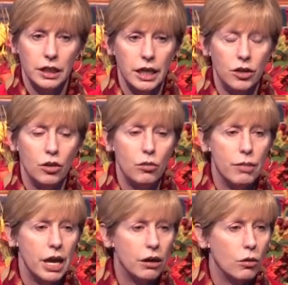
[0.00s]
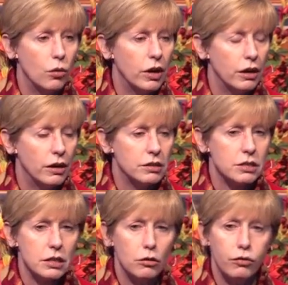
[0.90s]
And no matter what
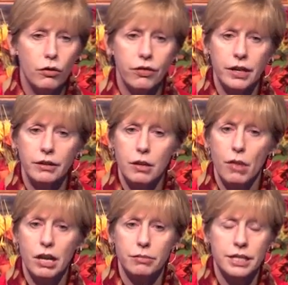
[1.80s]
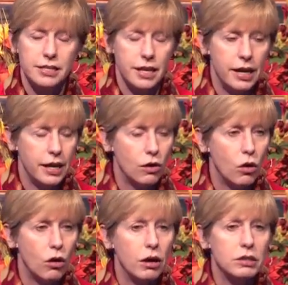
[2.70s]
unskillful thing they might be saying
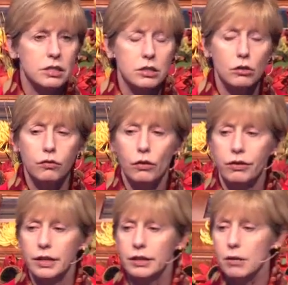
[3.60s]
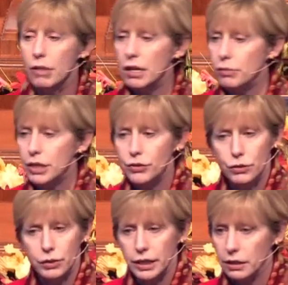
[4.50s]
or unskillful thing they might be
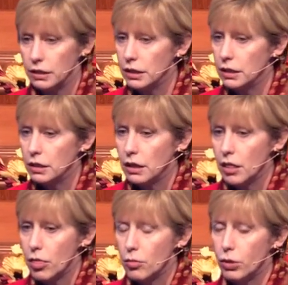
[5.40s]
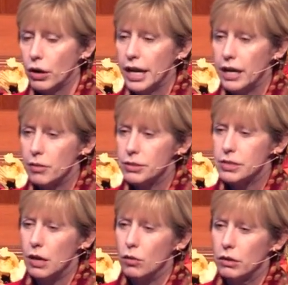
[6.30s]
doing, perhaps
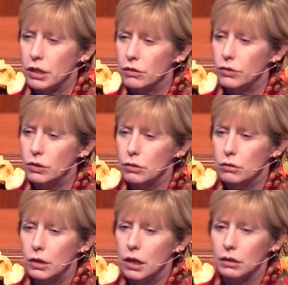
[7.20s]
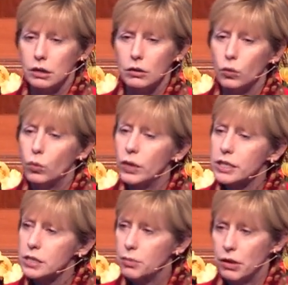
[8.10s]
that will give you a little
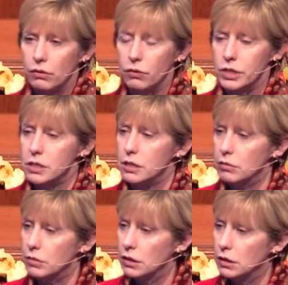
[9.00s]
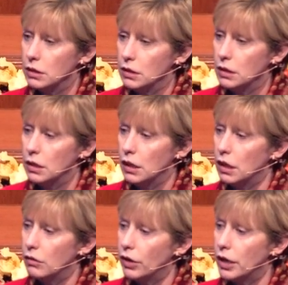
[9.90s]
wisp of wisdom,
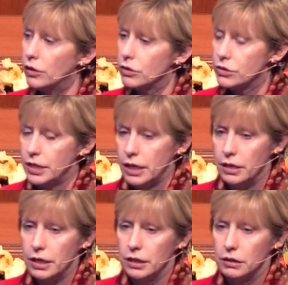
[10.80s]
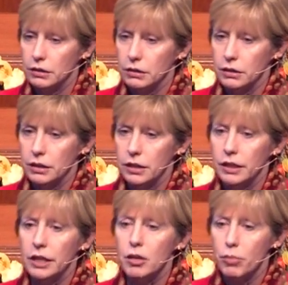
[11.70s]
of understanding
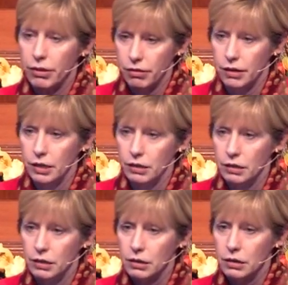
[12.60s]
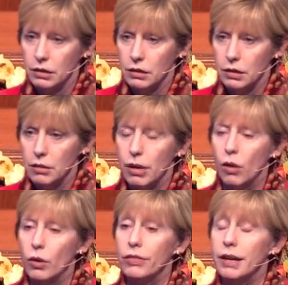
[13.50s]
and empathy
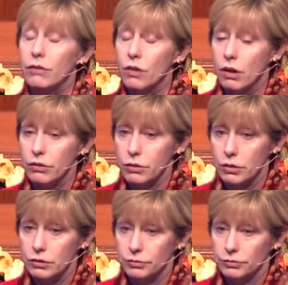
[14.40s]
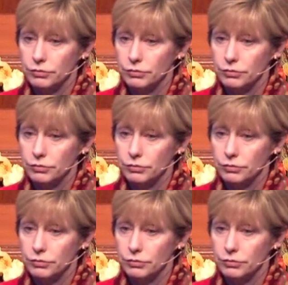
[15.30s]
about what they've gone through.